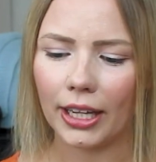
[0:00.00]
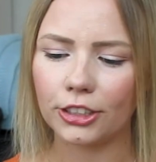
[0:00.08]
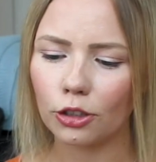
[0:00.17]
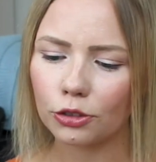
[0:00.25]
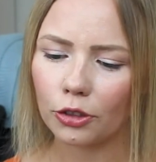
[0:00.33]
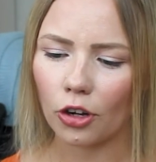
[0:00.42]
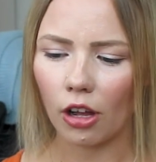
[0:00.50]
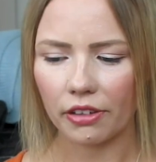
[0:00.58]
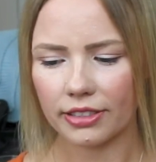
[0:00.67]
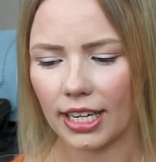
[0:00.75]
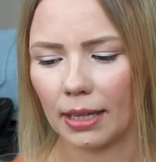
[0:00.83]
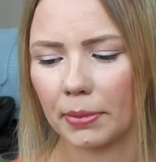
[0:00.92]
I don't do it all
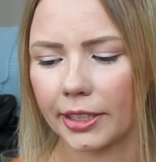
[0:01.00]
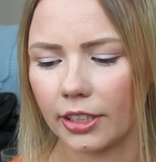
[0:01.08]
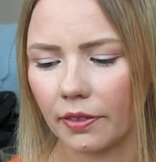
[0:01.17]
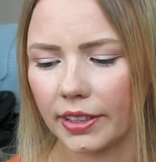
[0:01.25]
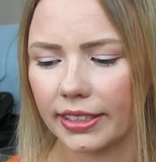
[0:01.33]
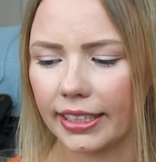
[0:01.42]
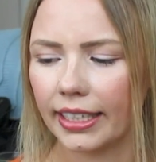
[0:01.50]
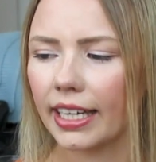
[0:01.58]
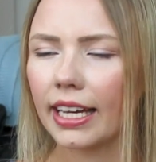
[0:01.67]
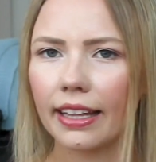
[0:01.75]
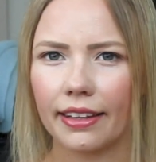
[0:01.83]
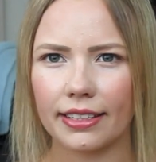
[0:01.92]
the time because obviously
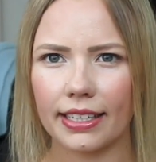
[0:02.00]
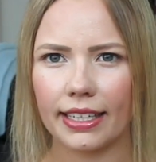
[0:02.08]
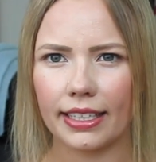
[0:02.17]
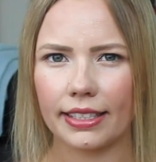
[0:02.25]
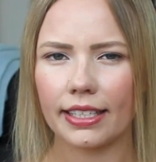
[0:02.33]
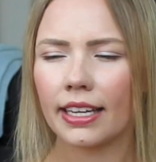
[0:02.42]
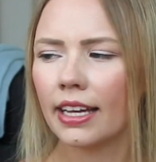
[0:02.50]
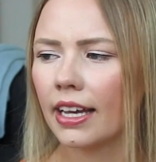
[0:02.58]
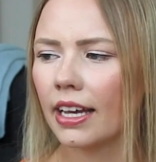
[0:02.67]
it